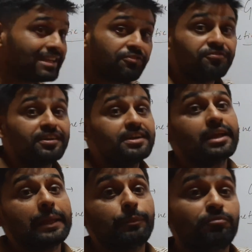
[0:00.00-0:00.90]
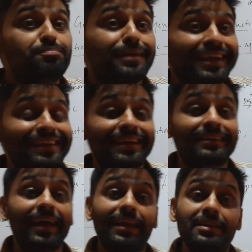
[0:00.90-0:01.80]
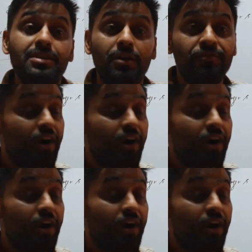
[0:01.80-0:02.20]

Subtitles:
different type of brachydactyly are